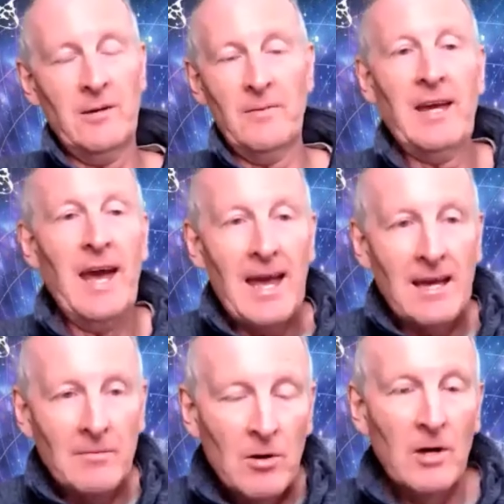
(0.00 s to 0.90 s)
It
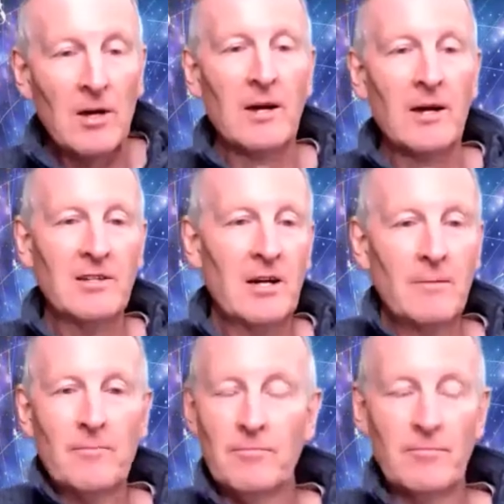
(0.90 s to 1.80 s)
became, you know,